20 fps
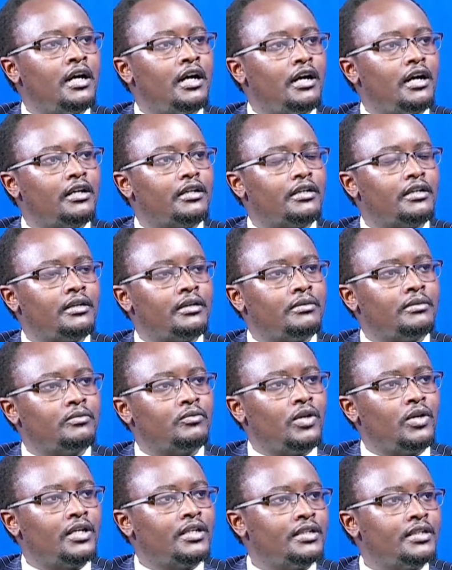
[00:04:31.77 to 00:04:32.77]
are
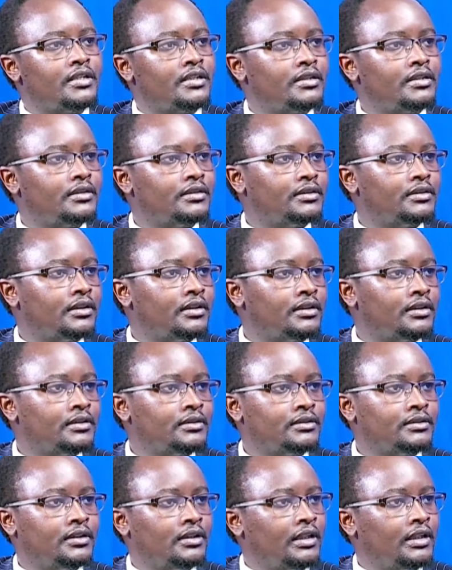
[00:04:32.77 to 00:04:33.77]
working
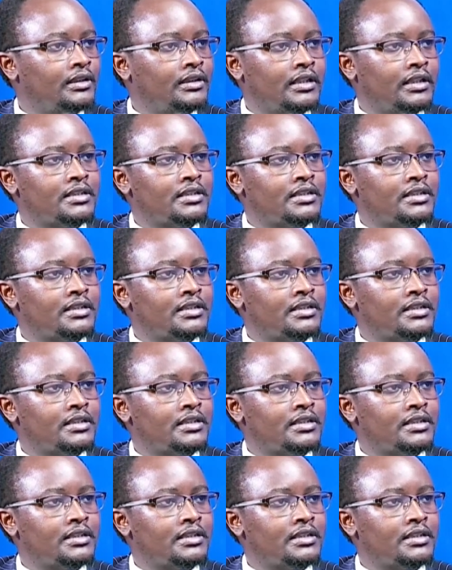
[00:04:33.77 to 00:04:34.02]
day and